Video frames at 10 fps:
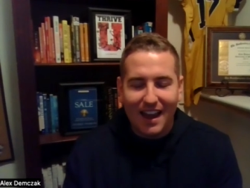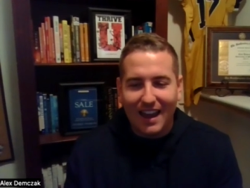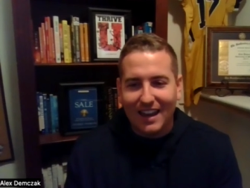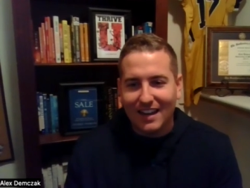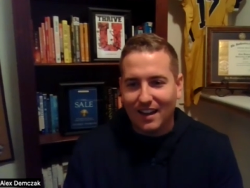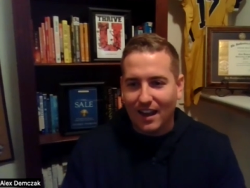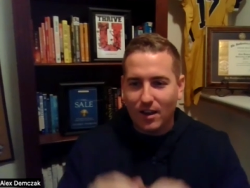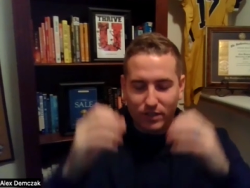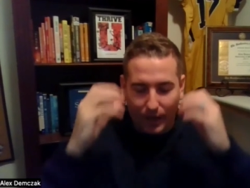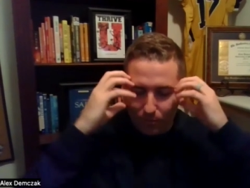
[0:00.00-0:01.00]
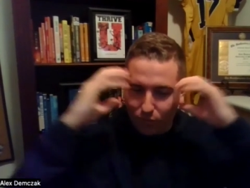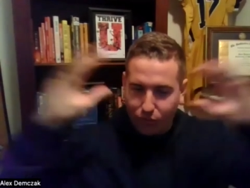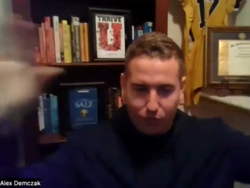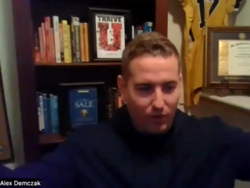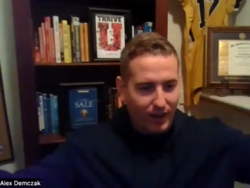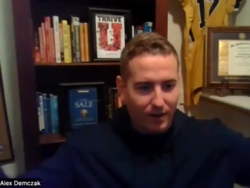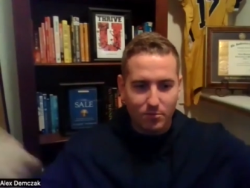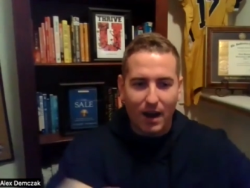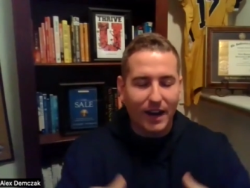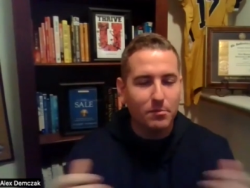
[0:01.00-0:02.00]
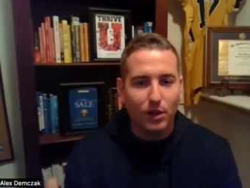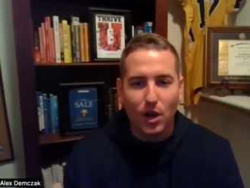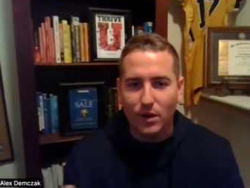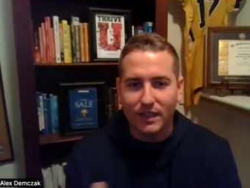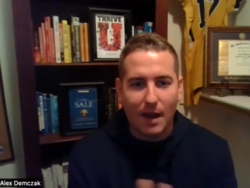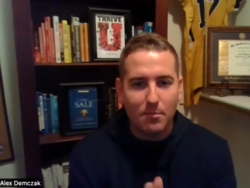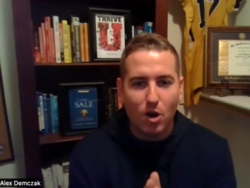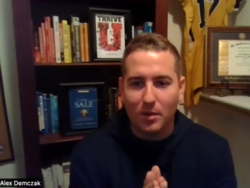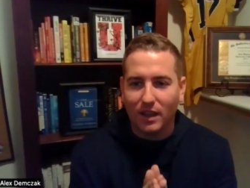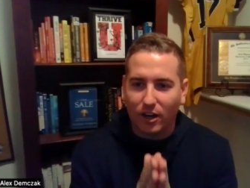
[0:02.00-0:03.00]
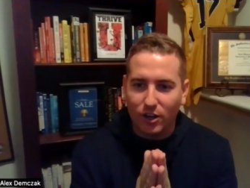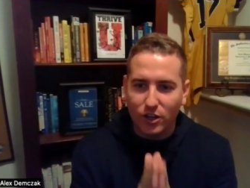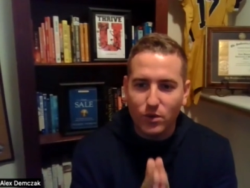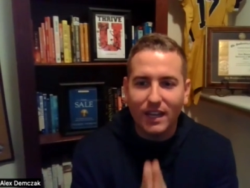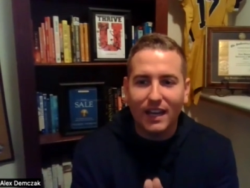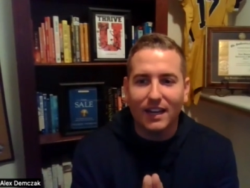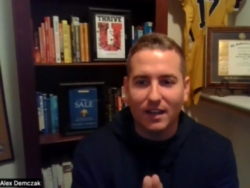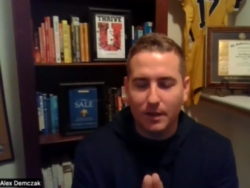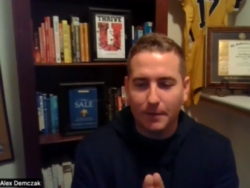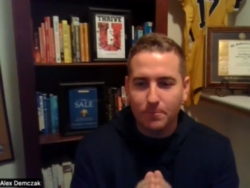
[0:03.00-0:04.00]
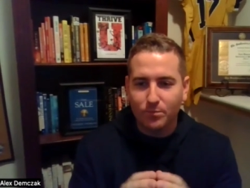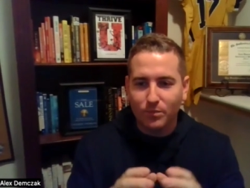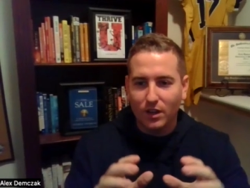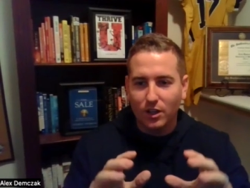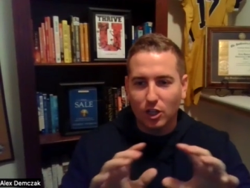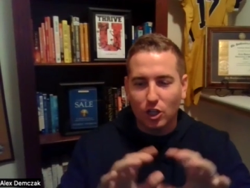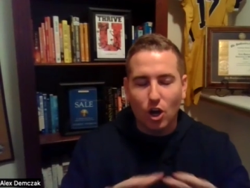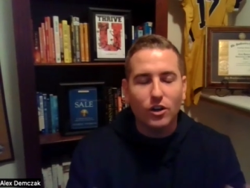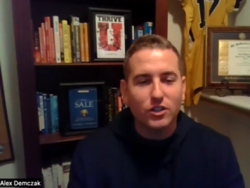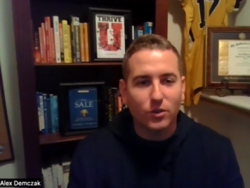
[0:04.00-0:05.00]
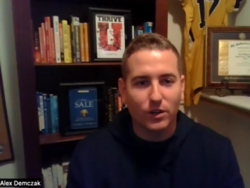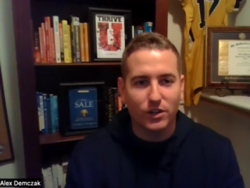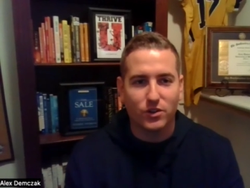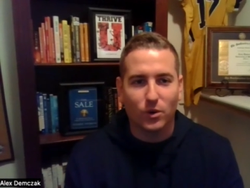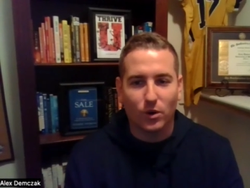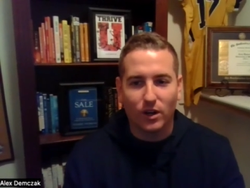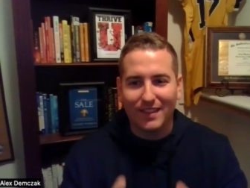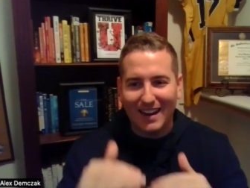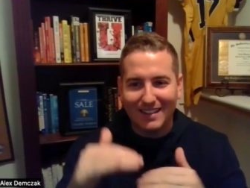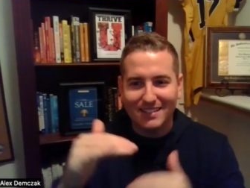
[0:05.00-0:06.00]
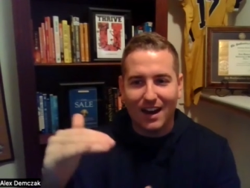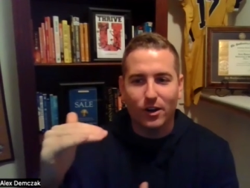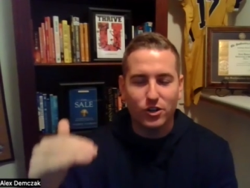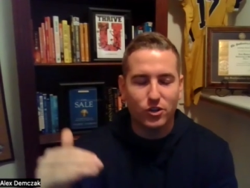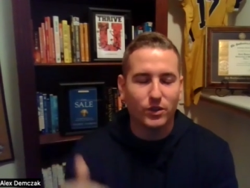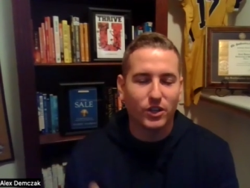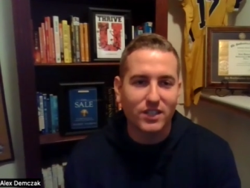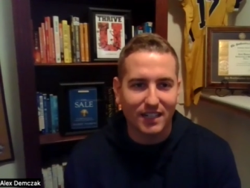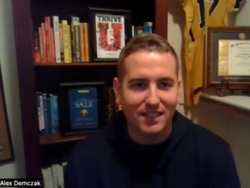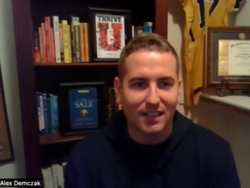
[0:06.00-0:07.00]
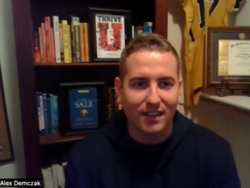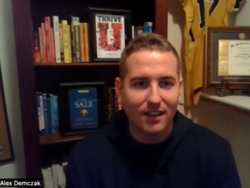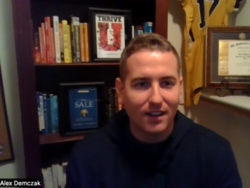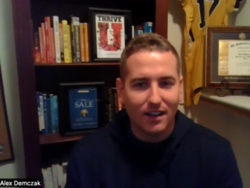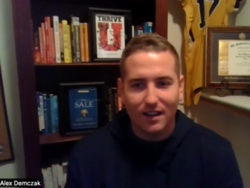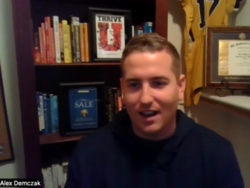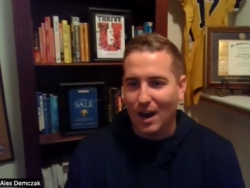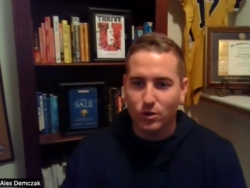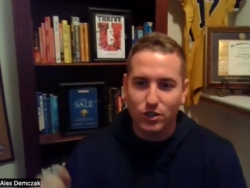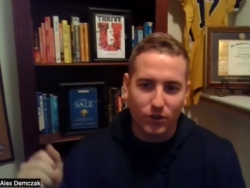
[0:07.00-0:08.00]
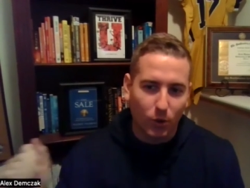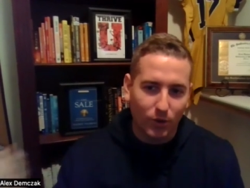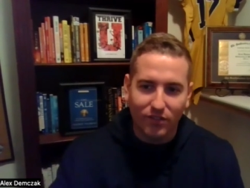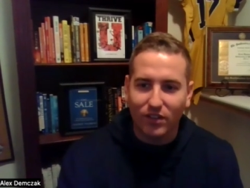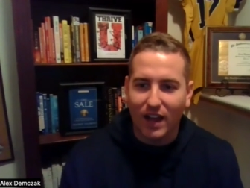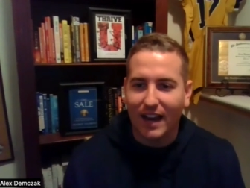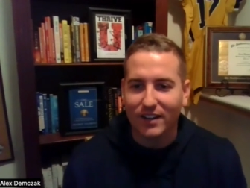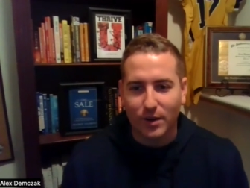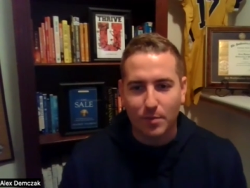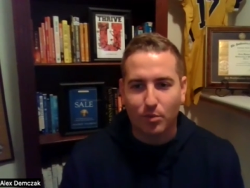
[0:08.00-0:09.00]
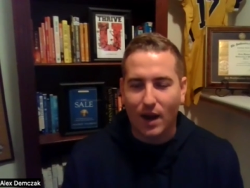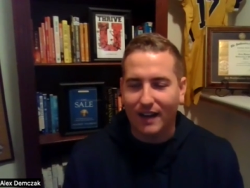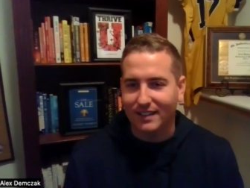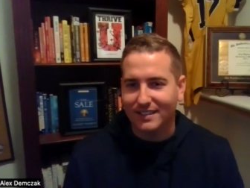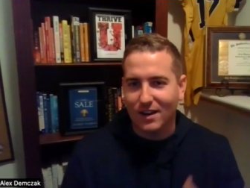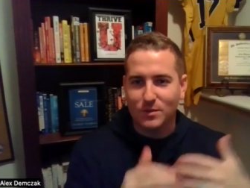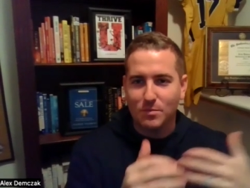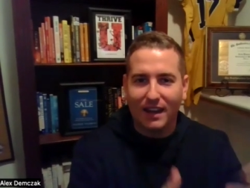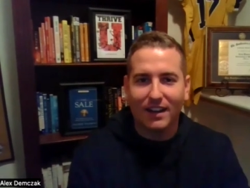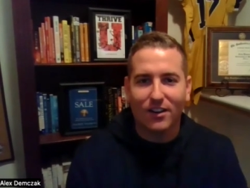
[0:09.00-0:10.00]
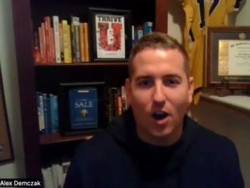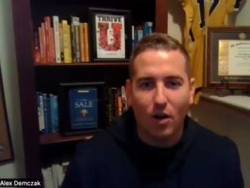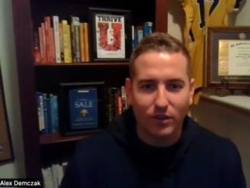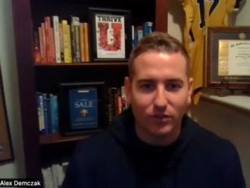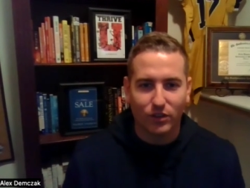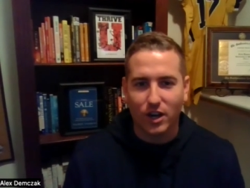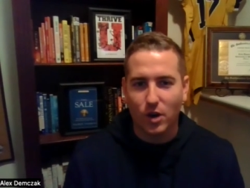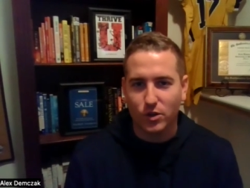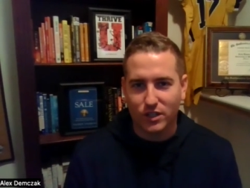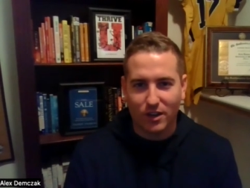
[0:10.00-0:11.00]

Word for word: And it was like, like mind blown at that moment. Like, are you kidding me? Long story short, that entire junior season, I was throwing the flag during practice. I was making coffee for the coaches.